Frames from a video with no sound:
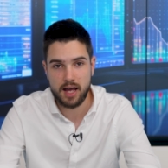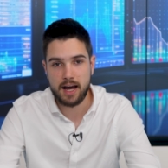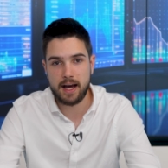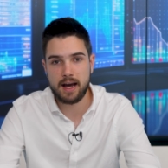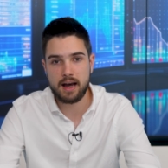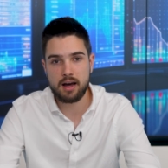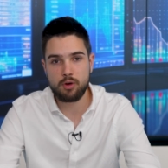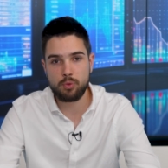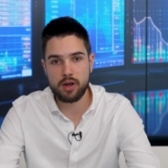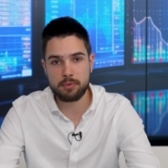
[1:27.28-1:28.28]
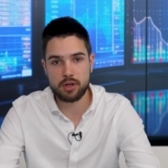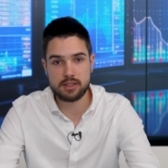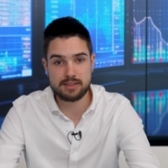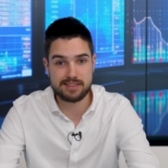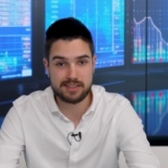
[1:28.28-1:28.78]
where I'm
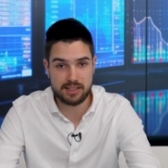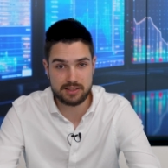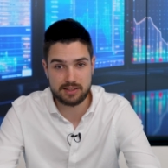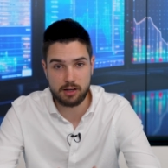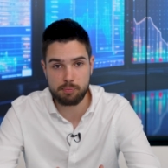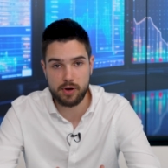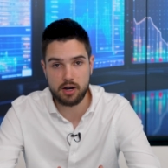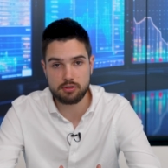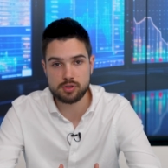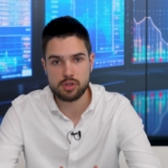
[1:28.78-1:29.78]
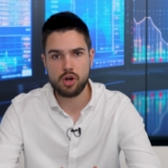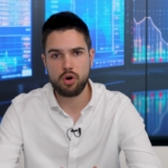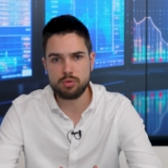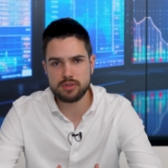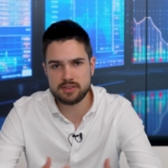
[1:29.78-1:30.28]
gonna discuss about
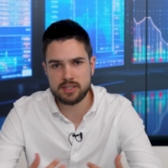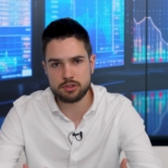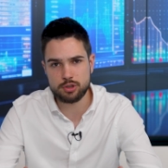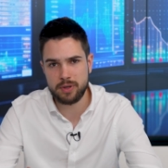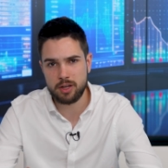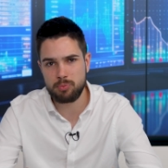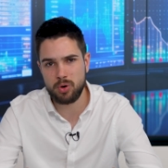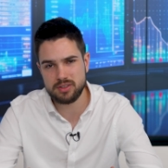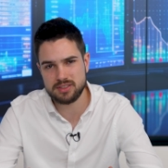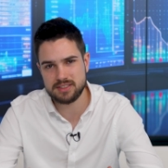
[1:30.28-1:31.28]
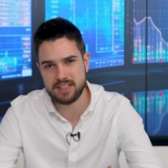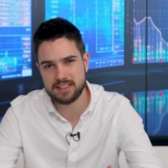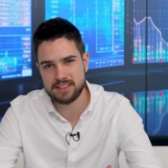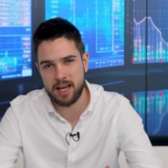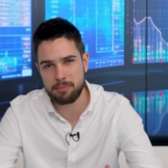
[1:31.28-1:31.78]
all the central bank policies that
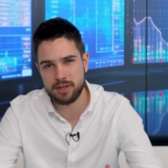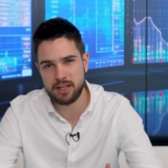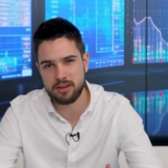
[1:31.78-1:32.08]
is happening